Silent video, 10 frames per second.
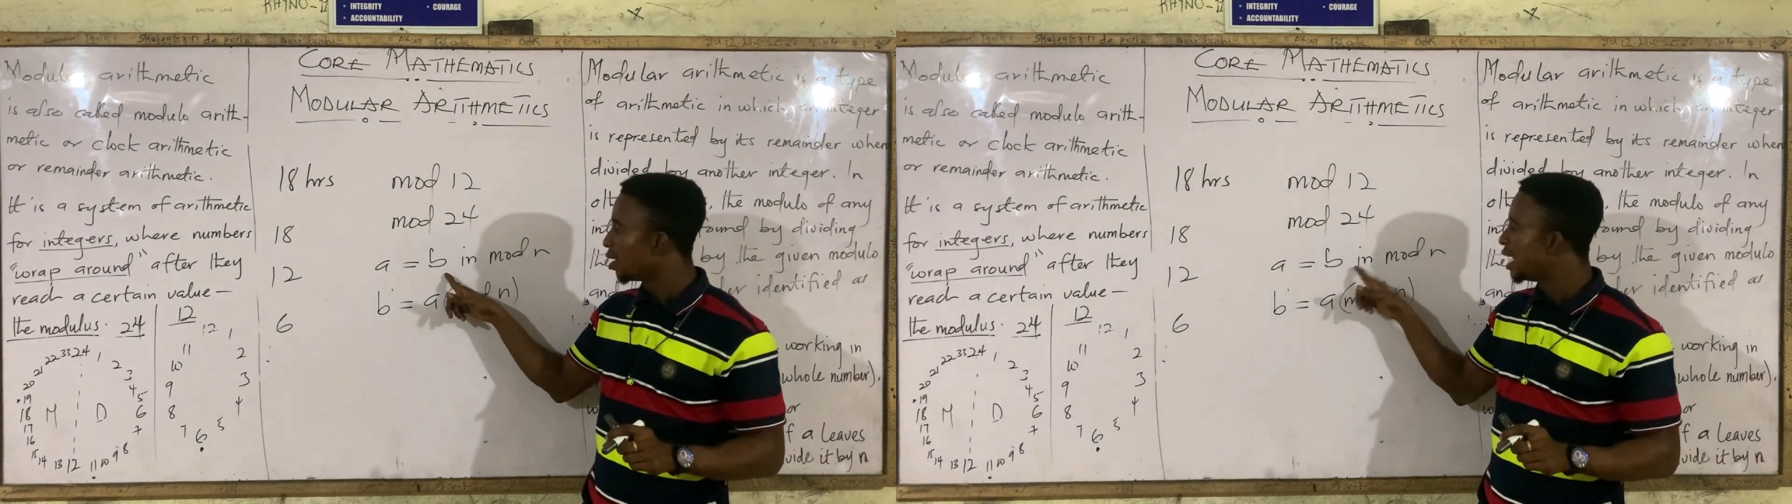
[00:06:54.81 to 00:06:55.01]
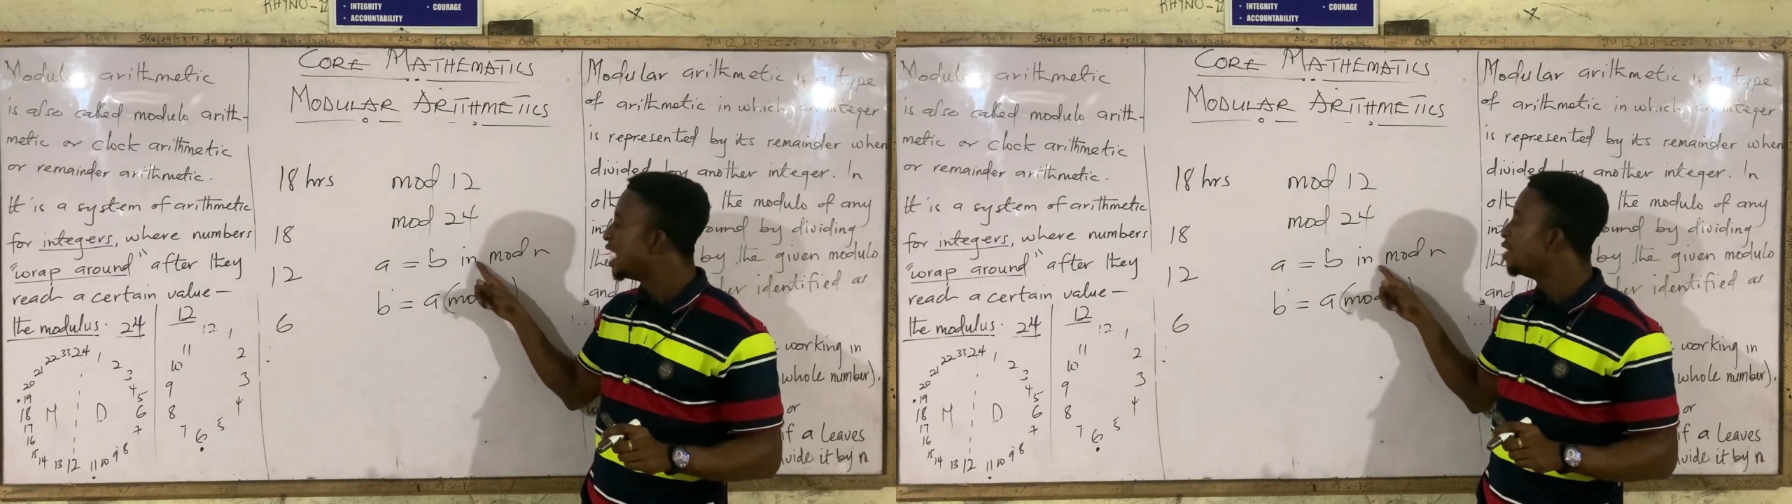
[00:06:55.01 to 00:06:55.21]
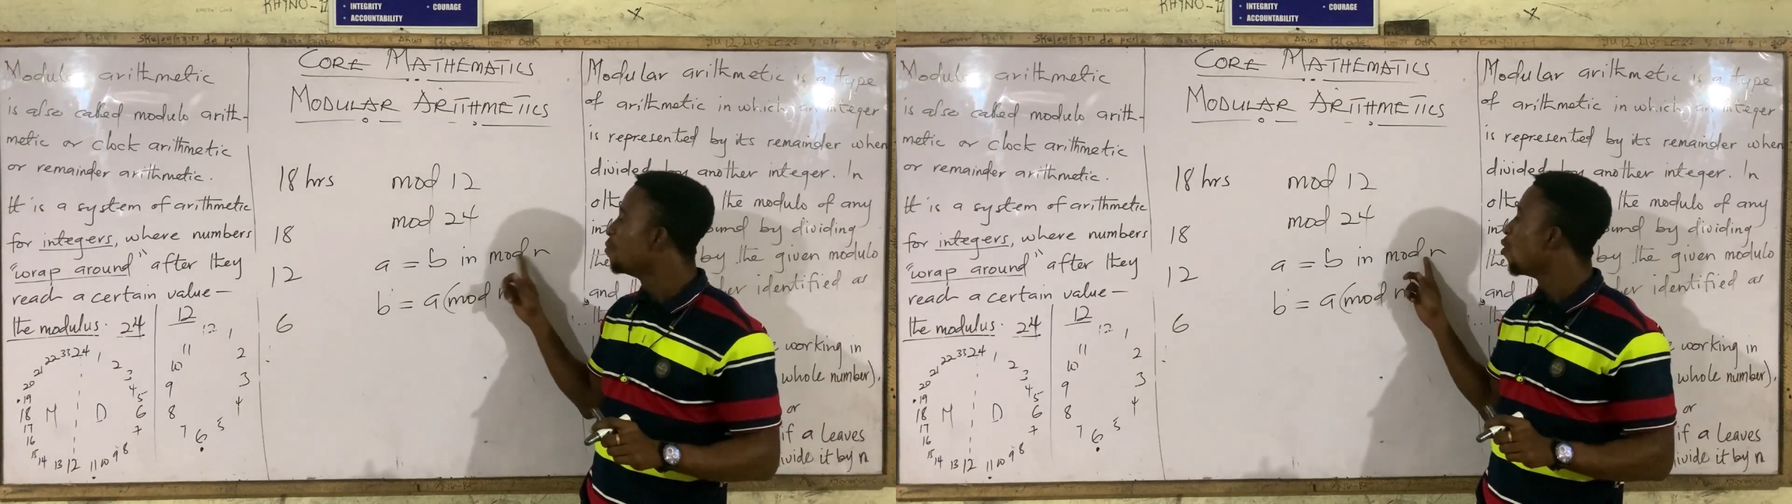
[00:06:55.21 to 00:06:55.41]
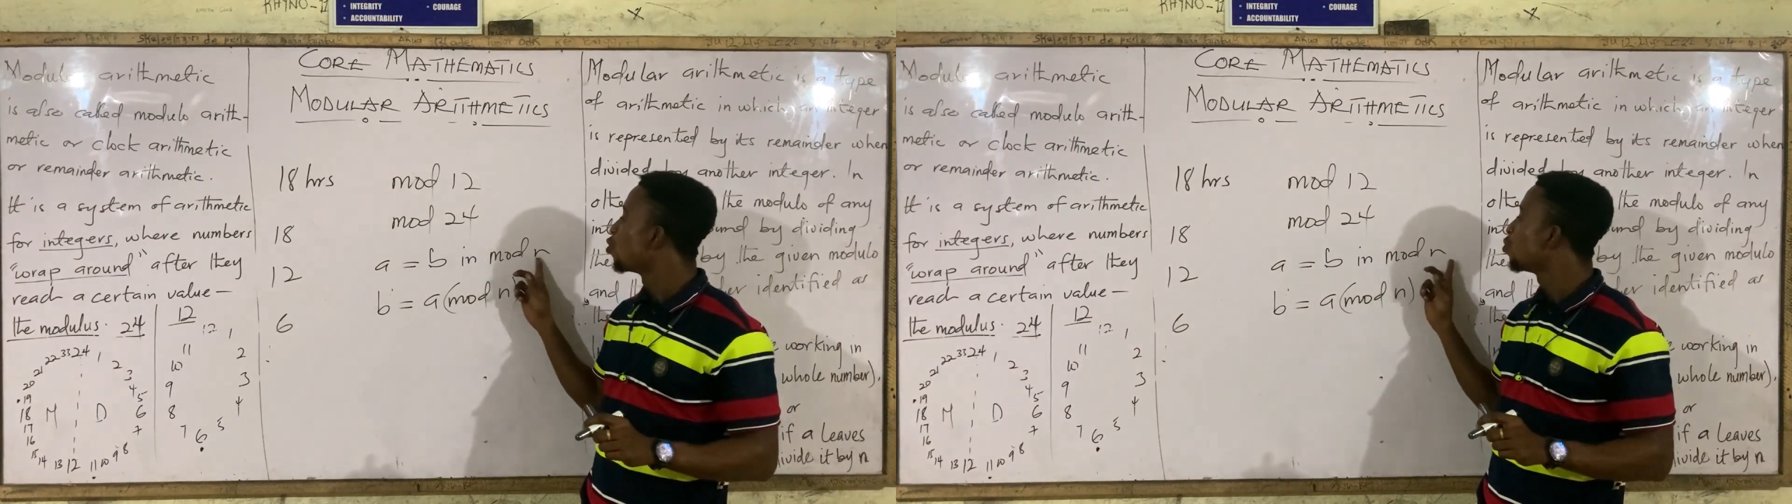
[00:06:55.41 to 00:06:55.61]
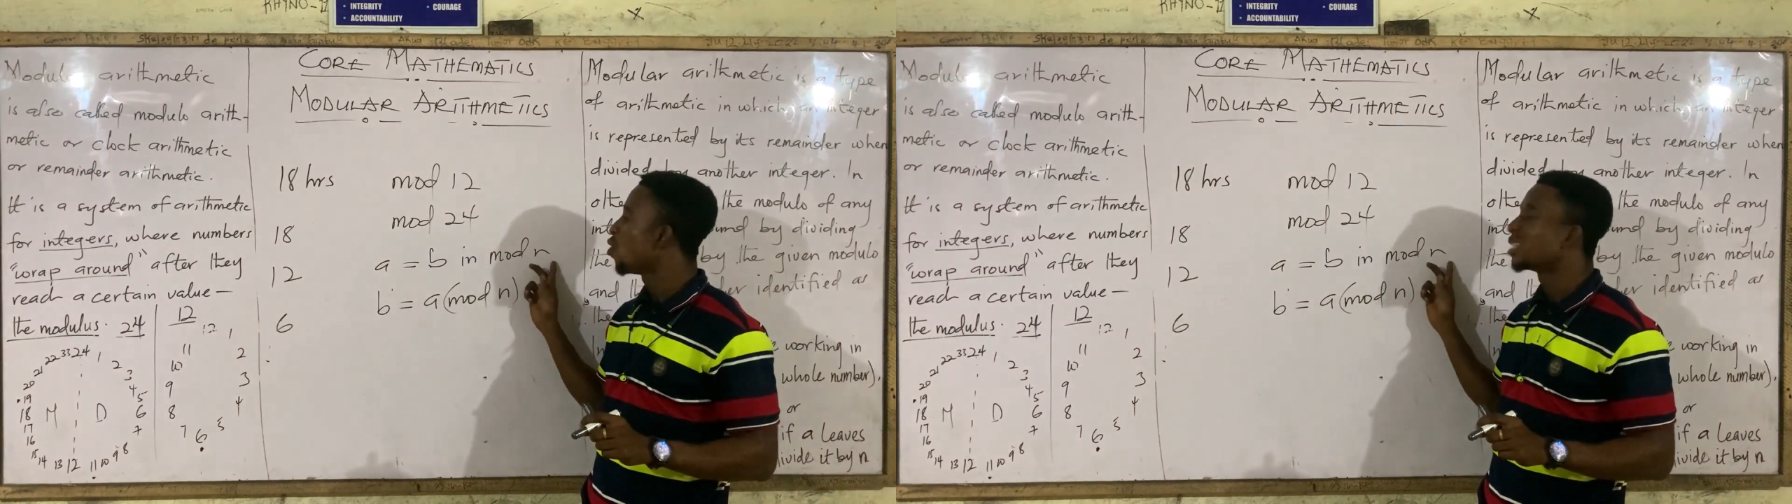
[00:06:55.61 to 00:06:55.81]
in
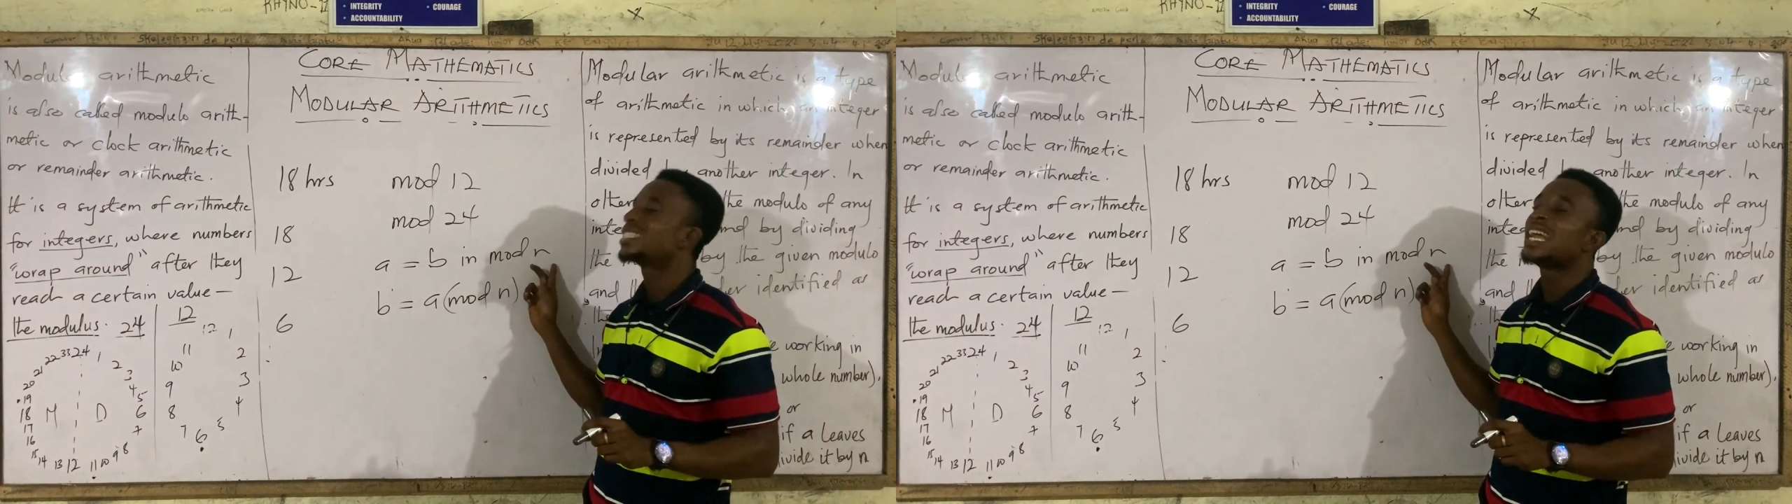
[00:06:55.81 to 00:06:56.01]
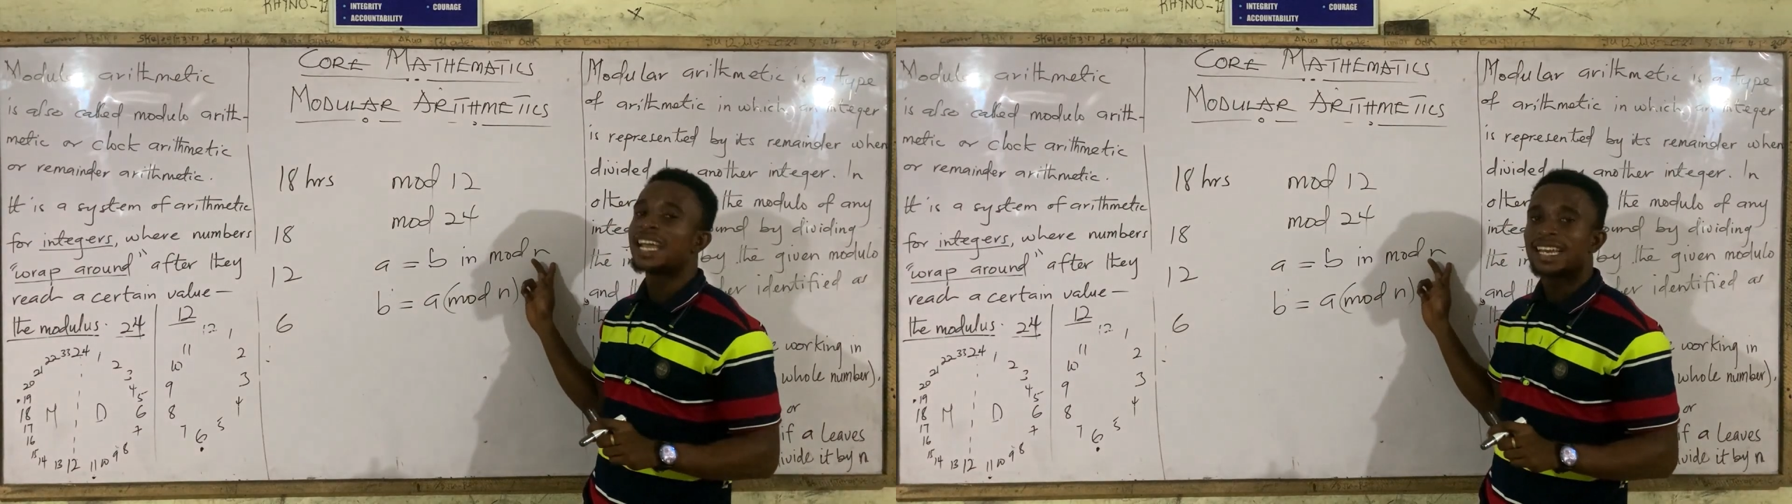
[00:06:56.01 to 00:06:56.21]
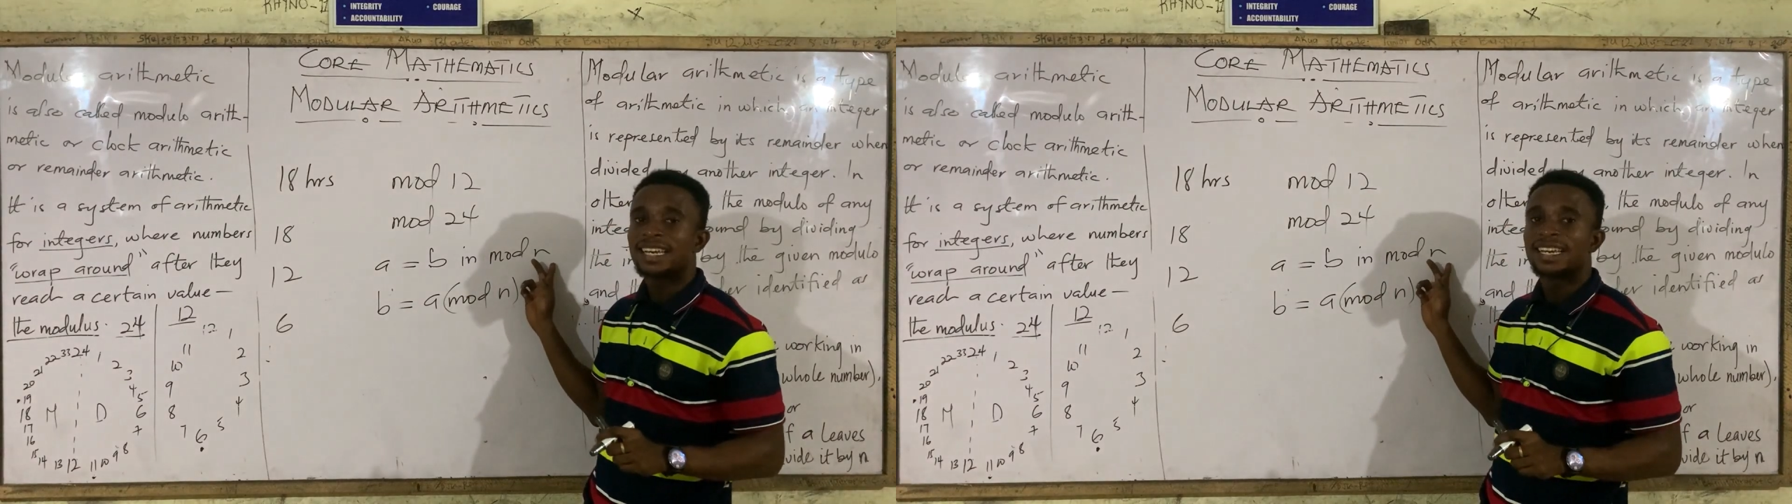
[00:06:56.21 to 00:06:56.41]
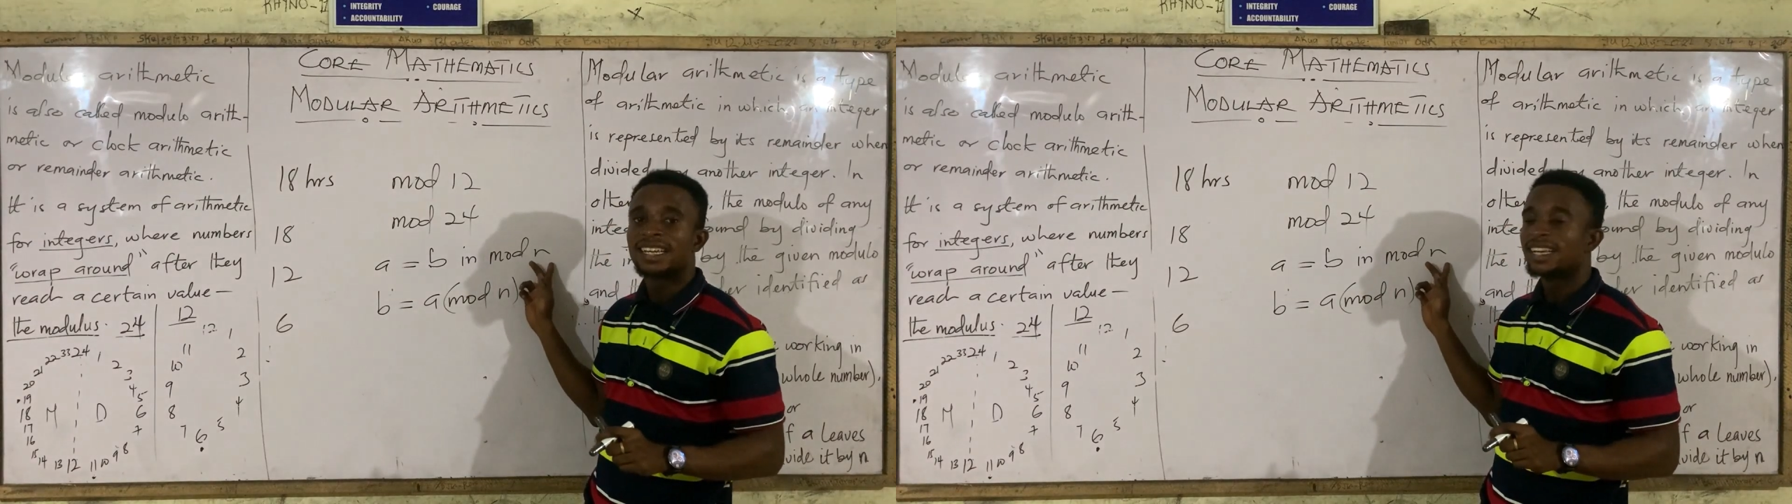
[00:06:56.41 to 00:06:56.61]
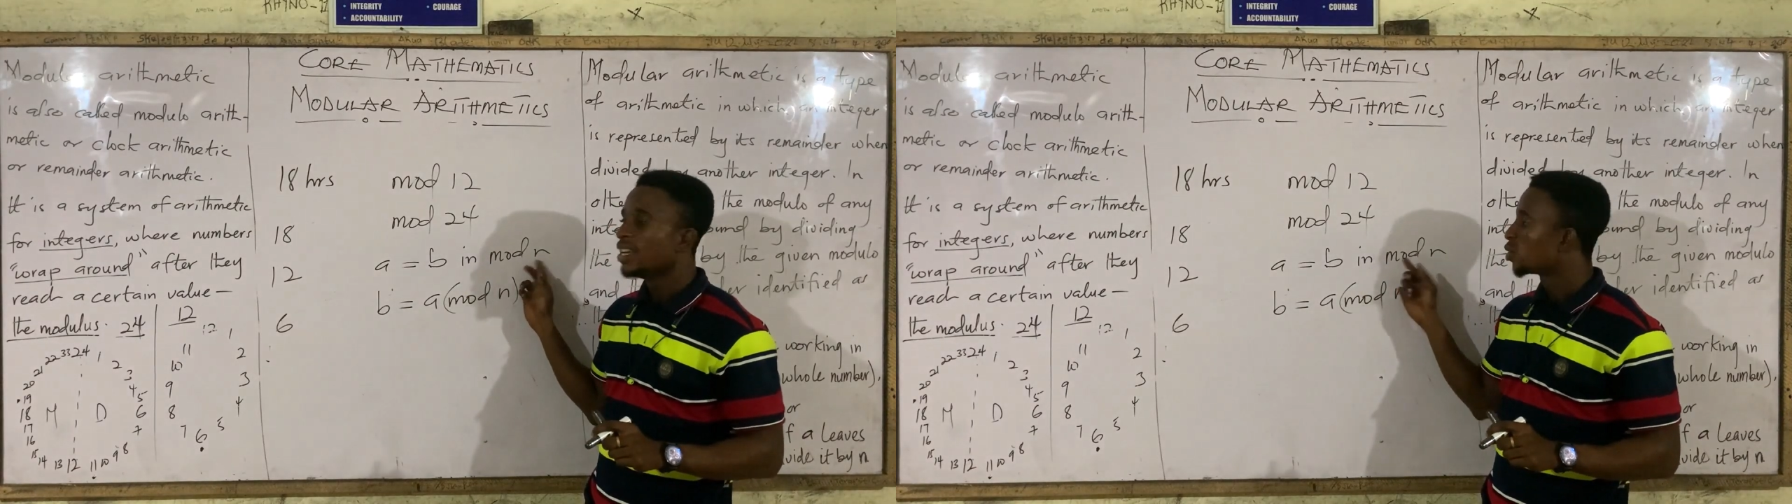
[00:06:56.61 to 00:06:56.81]
mode what? N.